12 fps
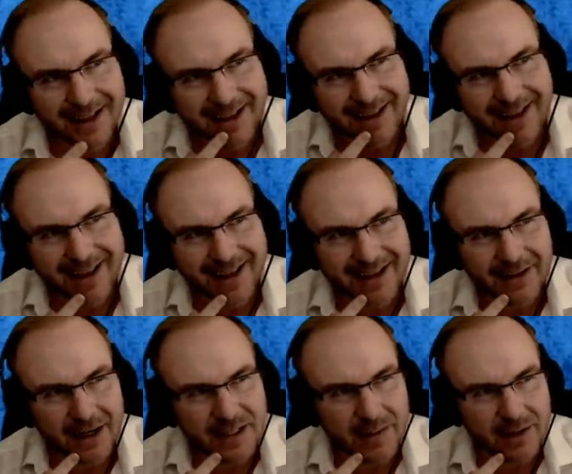and I
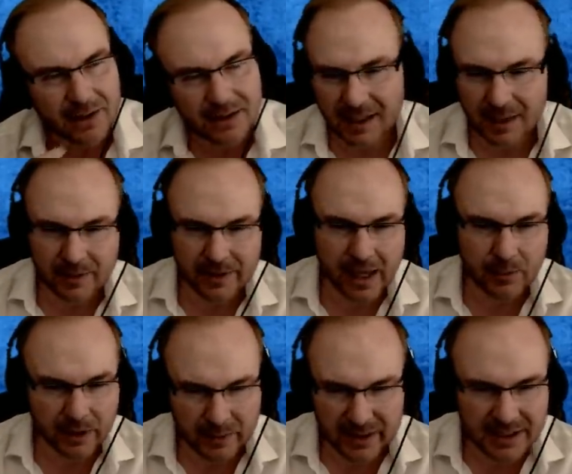spent a lot of time on that one.
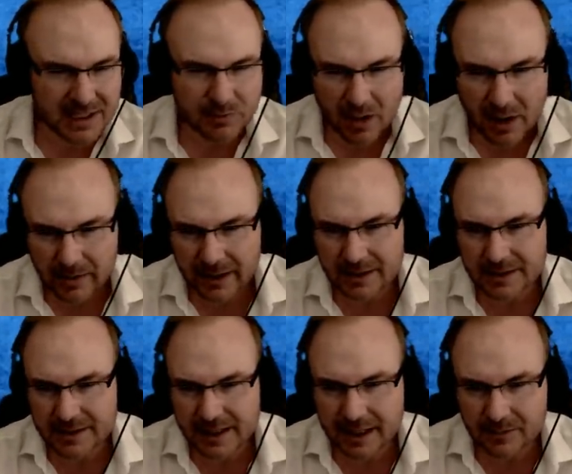But this is probably a
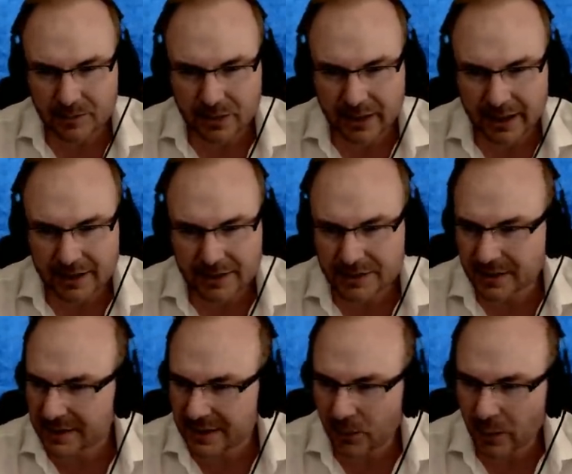second place, because
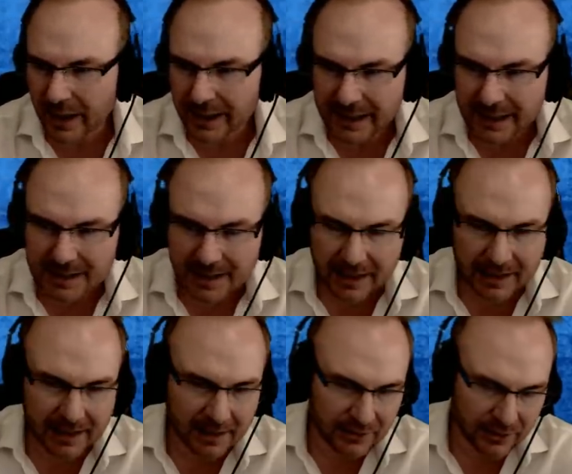what I did is I
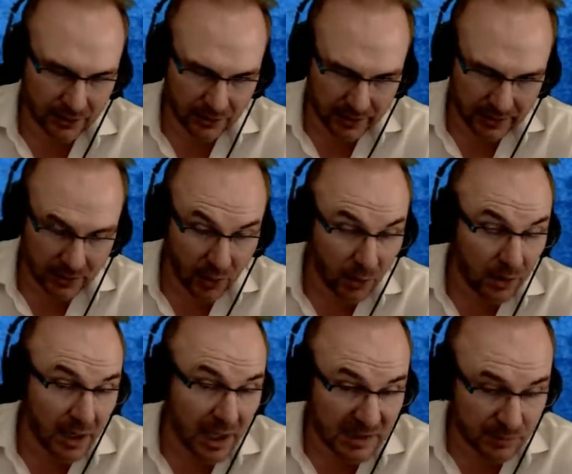color-coded the whole
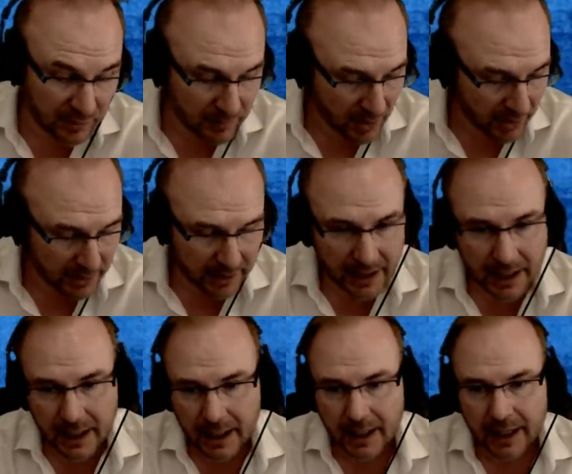Gospel of Mark.
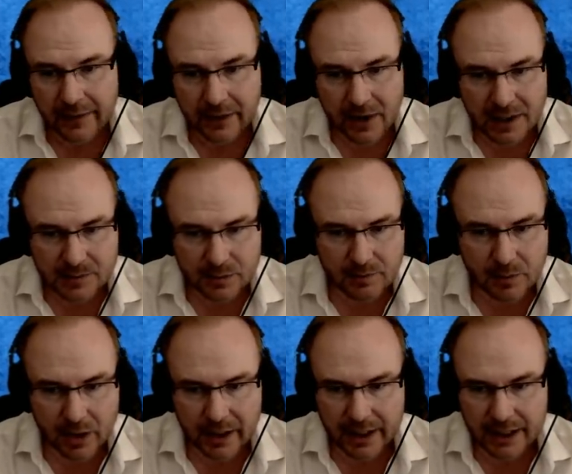And the Gospel of
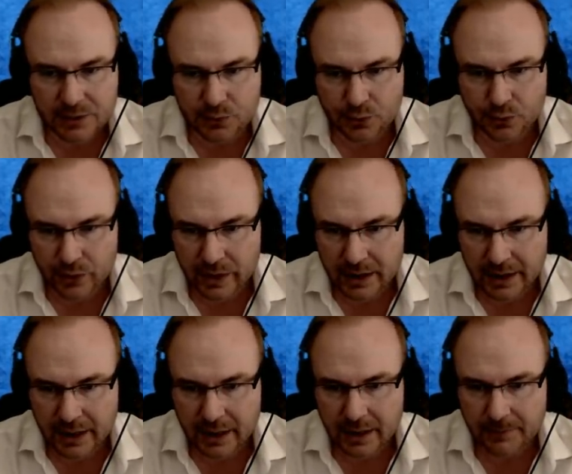Mark is really,